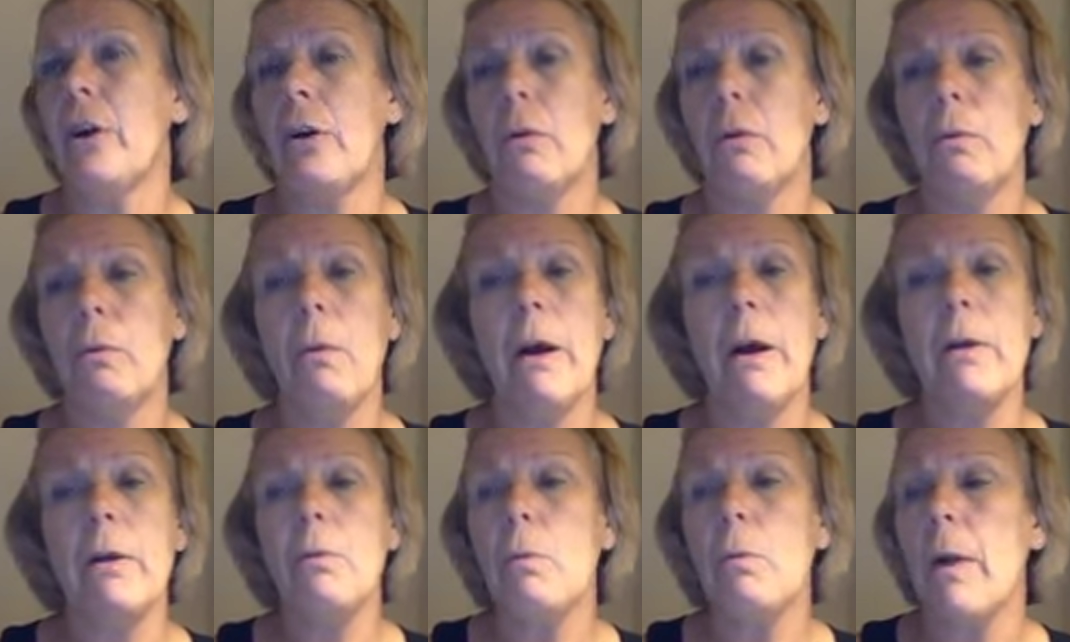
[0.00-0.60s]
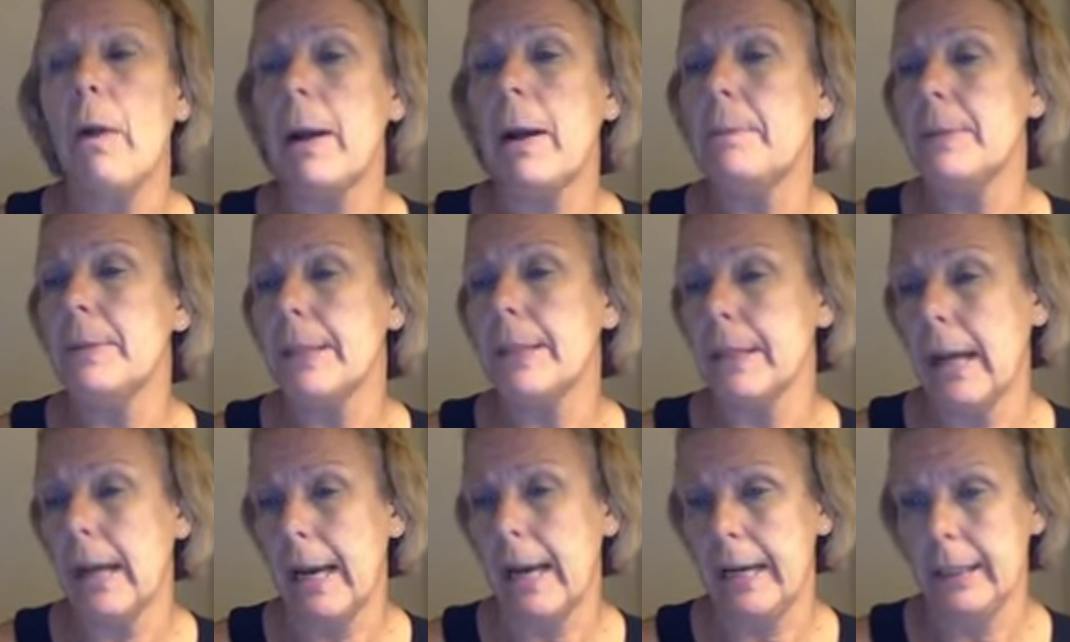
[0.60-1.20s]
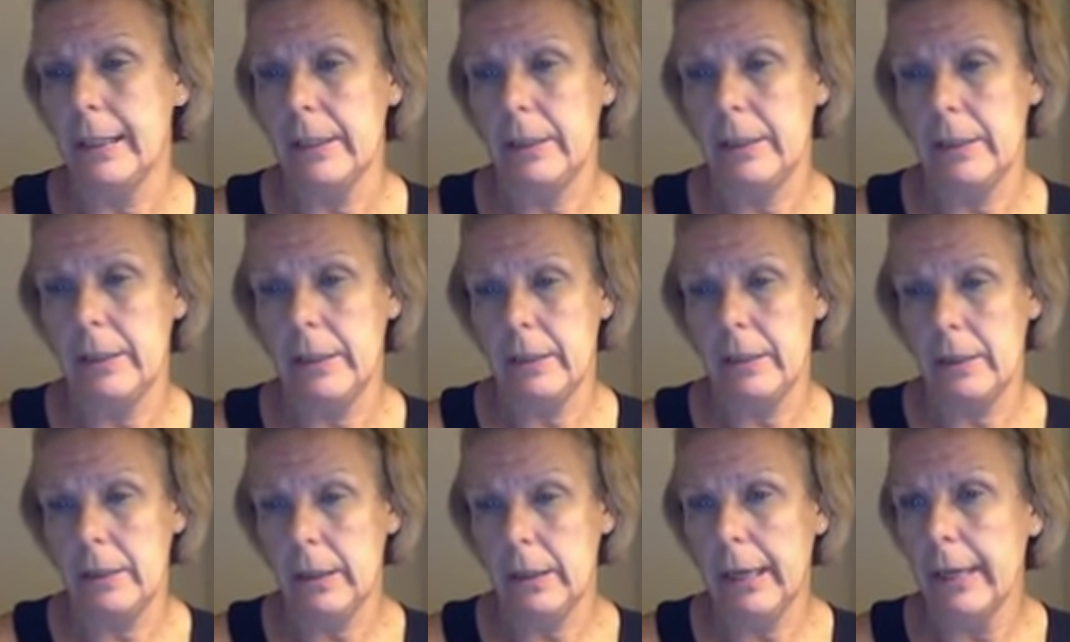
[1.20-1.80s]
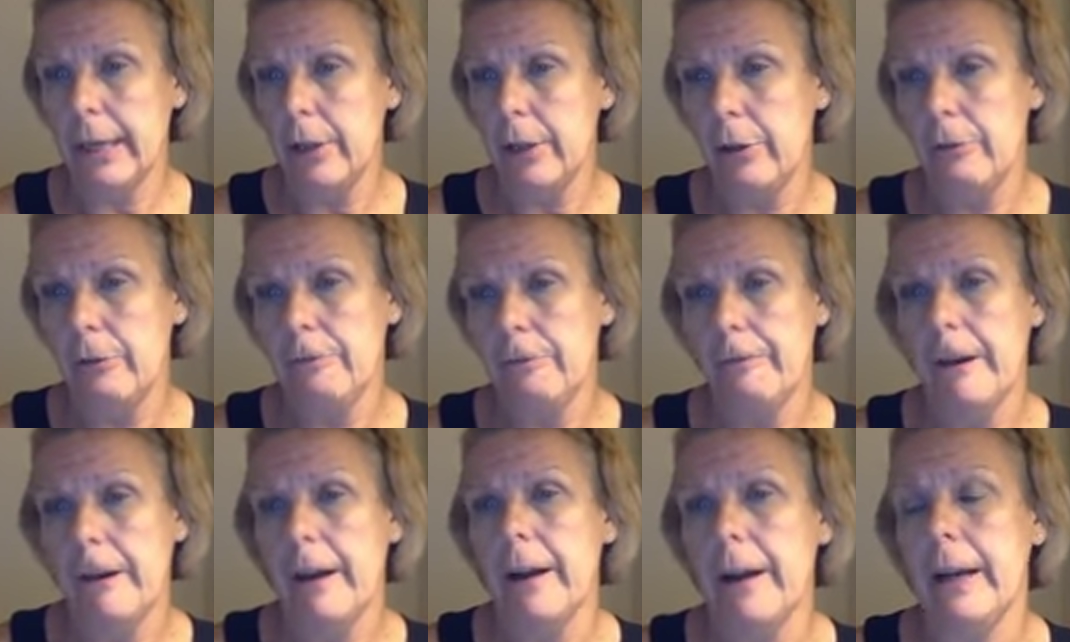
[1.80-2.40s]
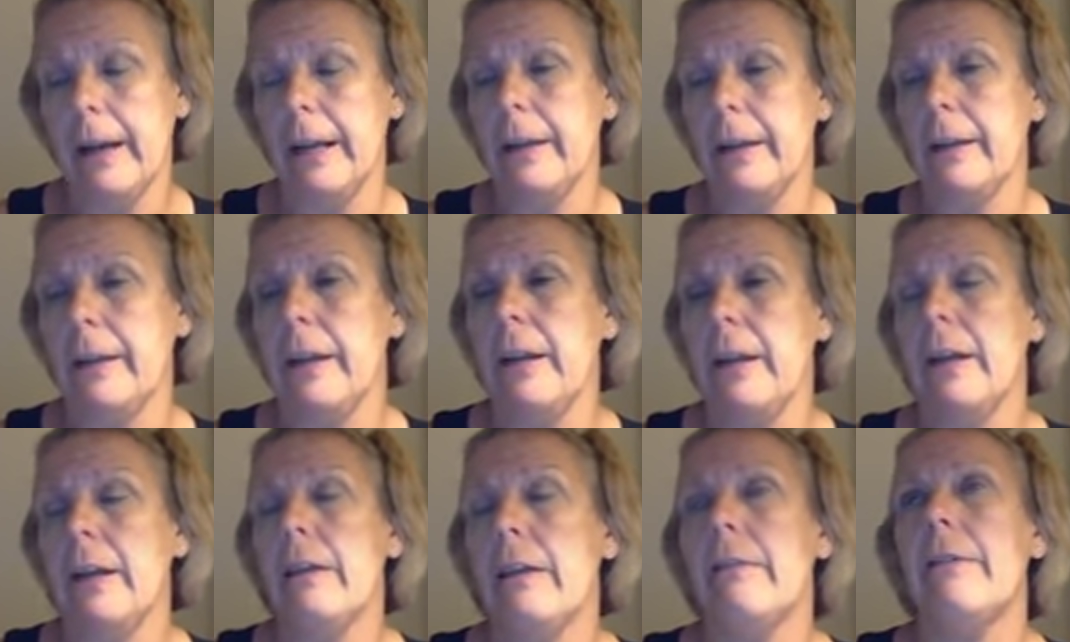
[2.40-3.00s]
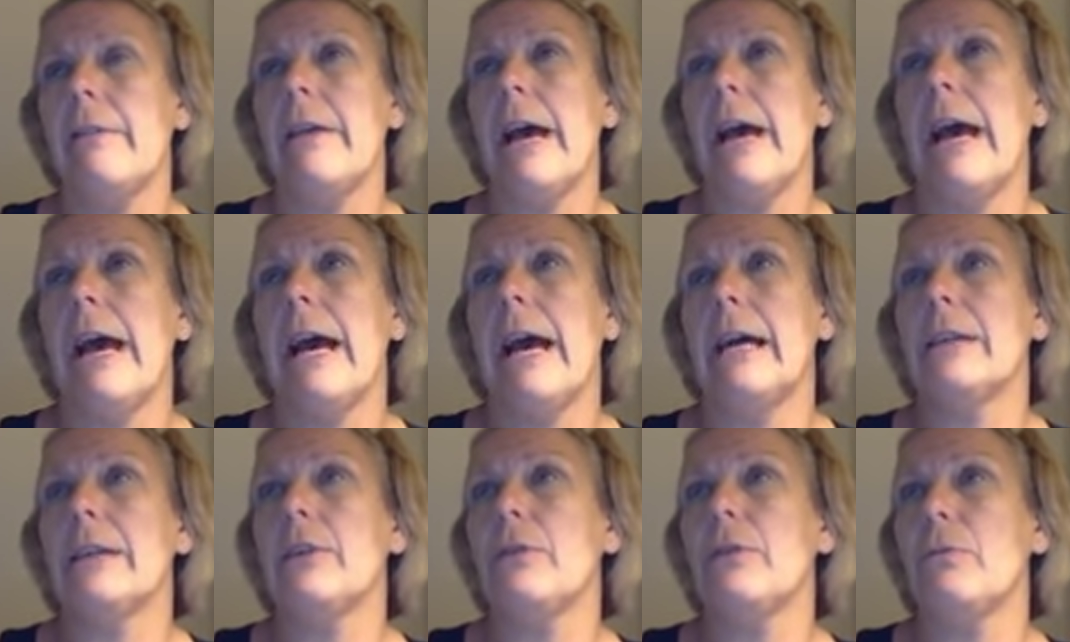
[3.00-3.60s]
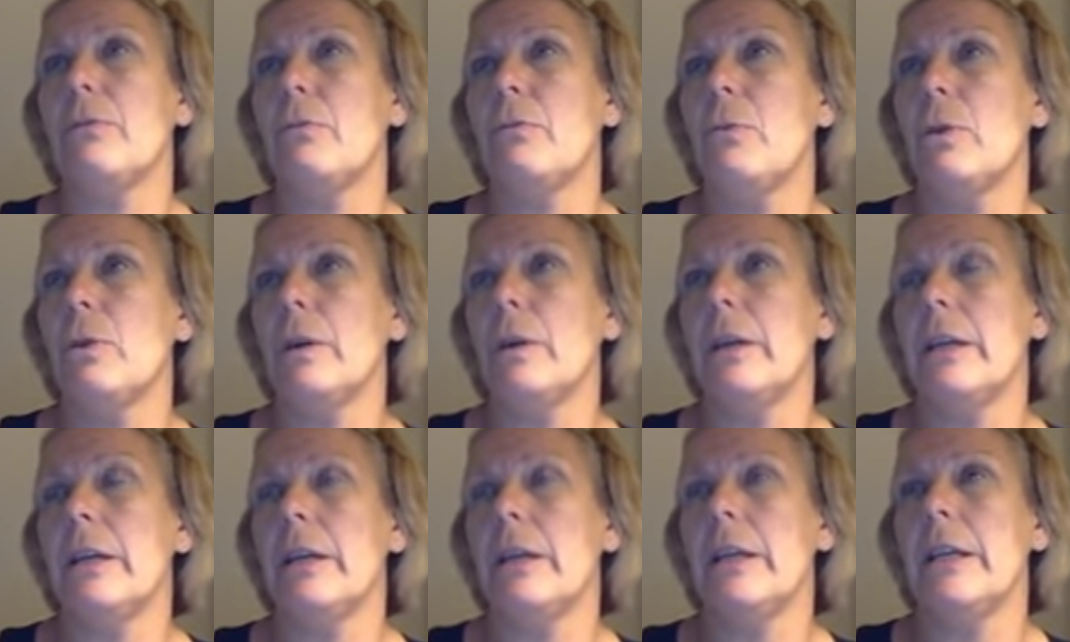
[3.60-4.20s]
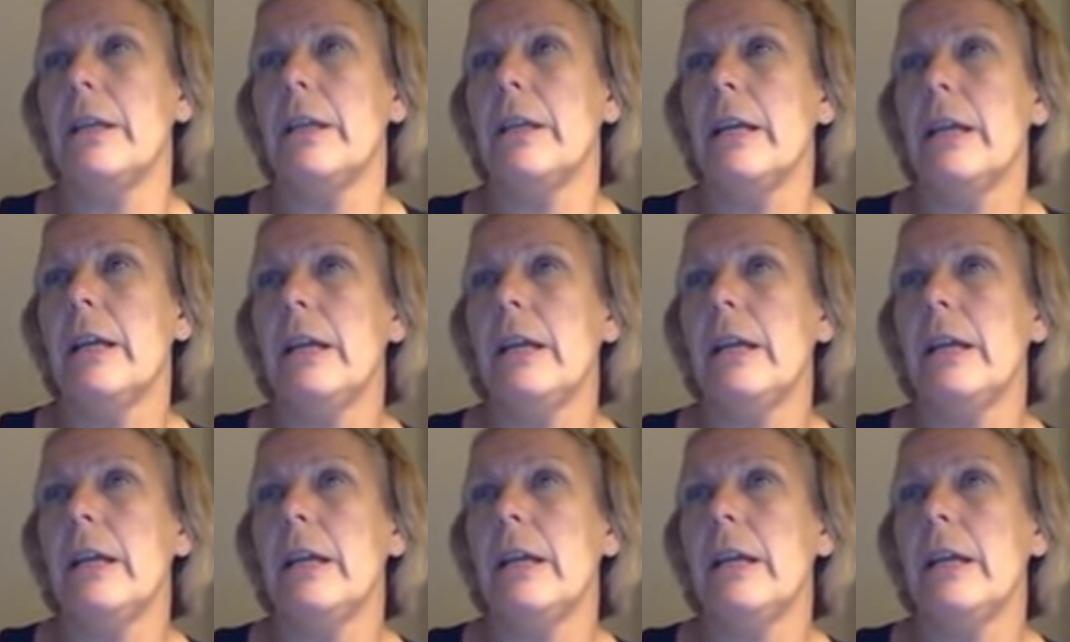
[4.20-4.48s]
websites can you find that would